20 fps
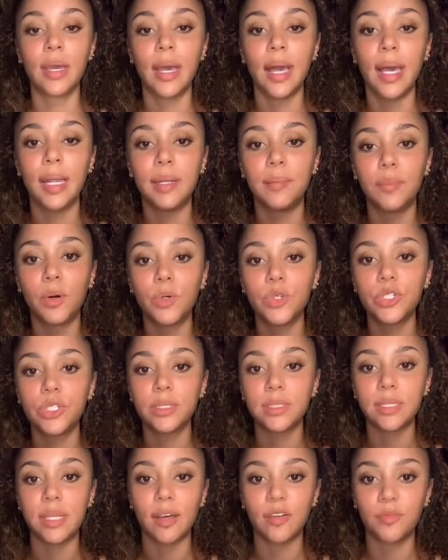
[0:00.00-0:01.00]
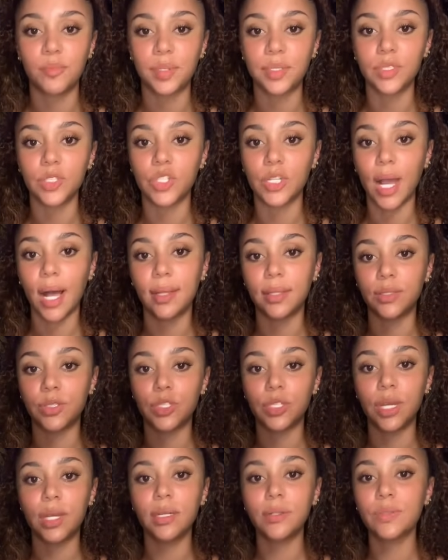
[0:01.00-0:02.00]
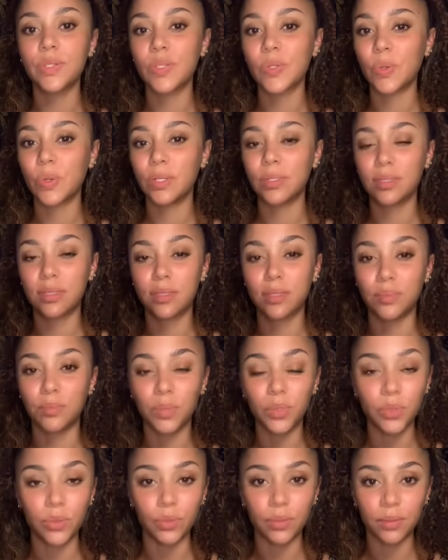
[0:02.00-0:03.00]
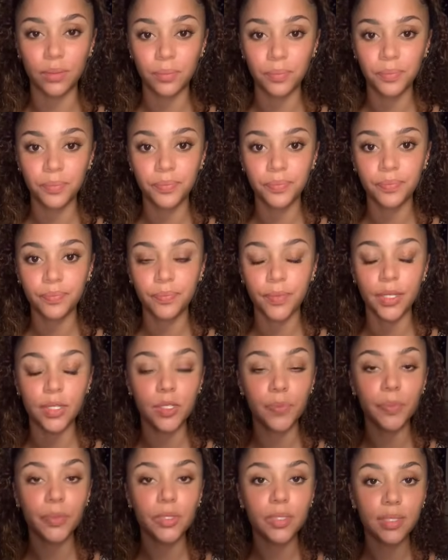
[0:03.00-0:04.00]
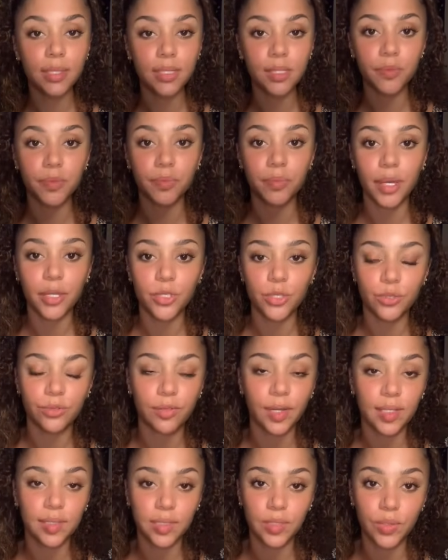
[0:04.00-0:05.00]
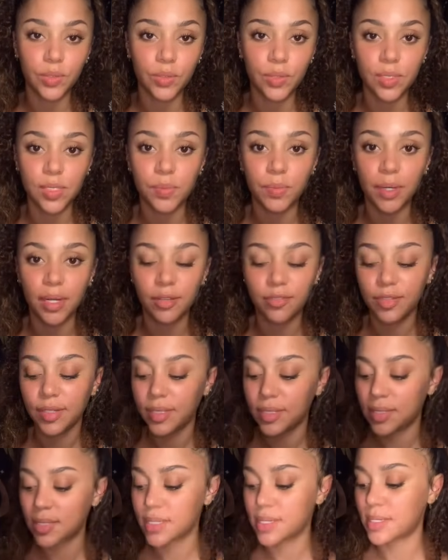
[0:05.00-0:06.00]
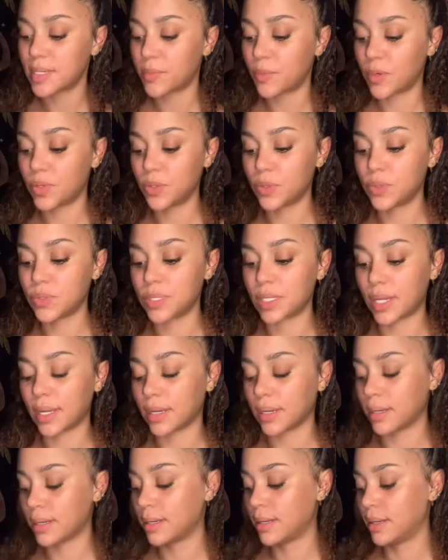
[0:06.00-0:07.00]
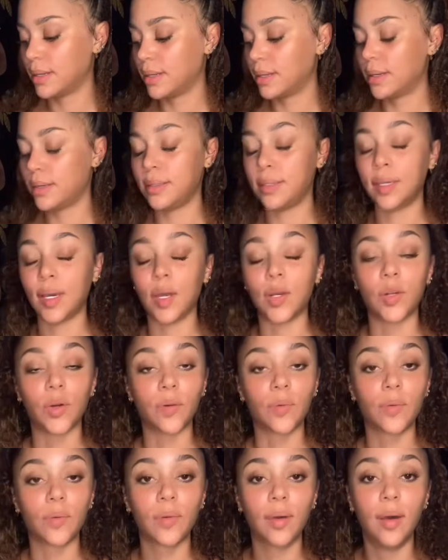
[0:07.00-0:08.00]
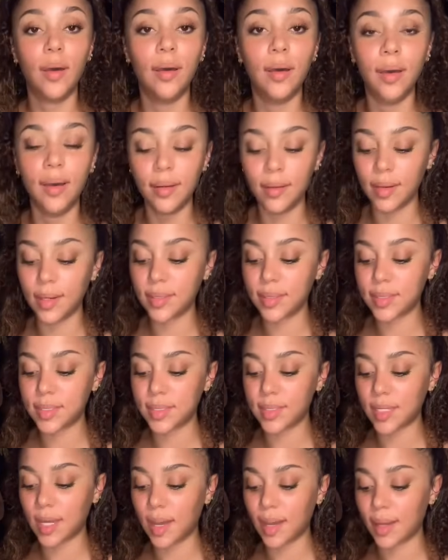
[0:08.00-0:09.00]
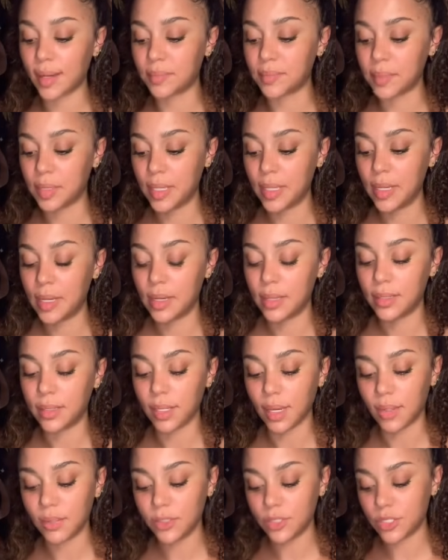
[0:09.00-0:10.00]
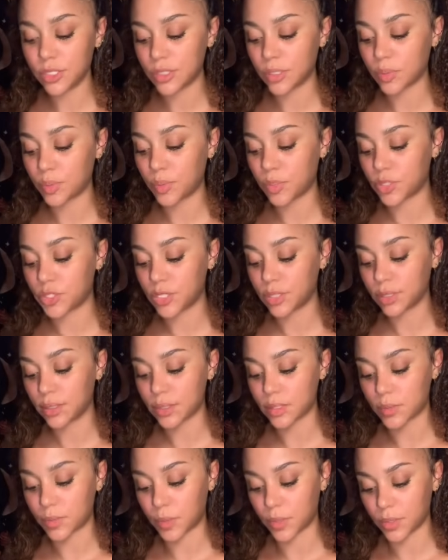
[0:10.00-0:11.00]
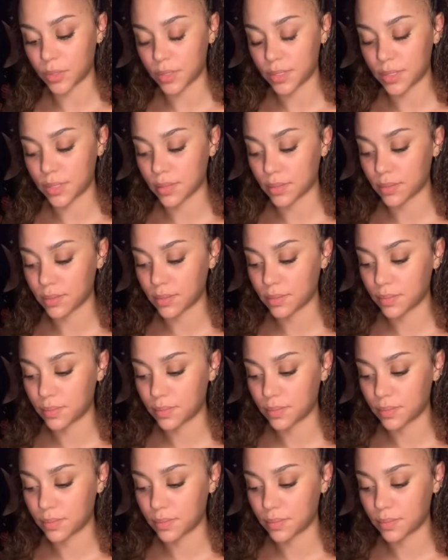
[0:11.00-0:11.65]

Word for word: and emotions have been challenged. Eight of Swords, the moon. This person has been petrified to do this, but I feel this is someone who's like, yeah, no. it is time. The energies are pushing this person.